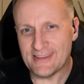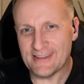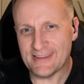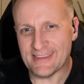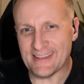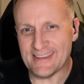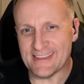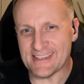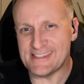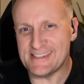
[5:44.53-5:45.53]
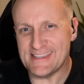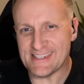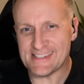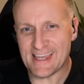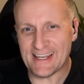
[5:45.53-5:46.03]
The
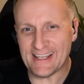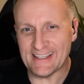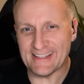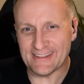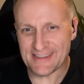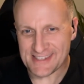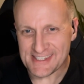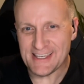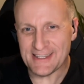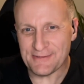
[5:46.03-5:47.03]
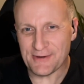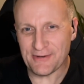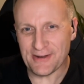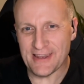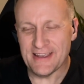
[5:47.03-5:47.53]
setting, the scene that we
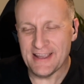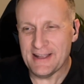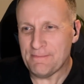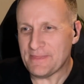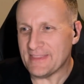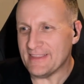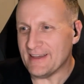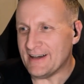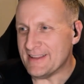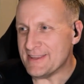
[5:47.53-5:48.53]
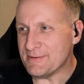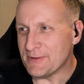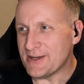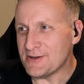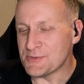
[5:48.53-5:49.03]
were in, the
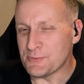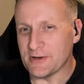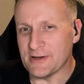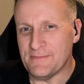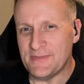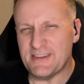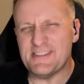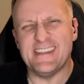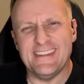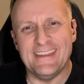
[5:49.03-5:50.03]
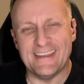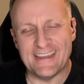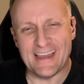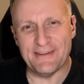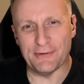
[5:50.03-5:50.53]
players were. It was
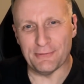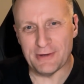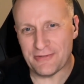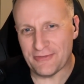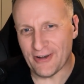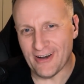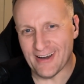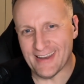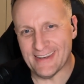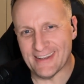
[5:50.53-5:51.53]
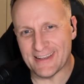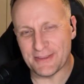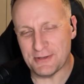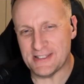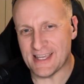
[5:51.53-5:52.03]
kind of a riff on
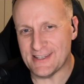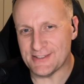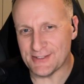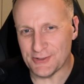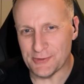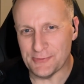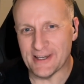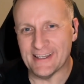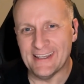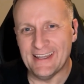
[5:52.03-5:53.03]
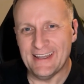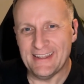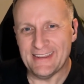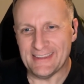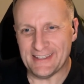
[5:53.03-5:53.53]
3:10 to Yuma,
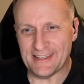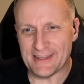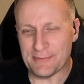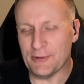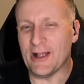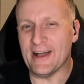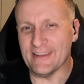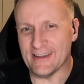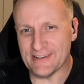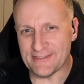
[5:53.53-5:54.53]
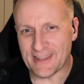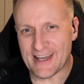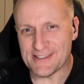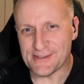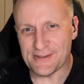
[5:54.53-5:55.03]
the plot line of
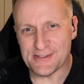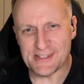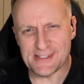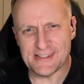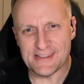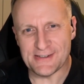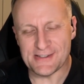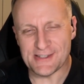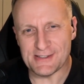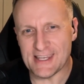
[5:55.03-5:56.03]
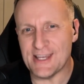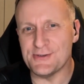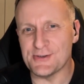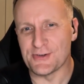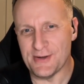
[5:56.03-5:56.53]
that. So there's this
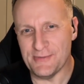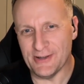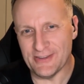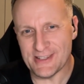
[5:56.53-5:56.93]
dangerous criminal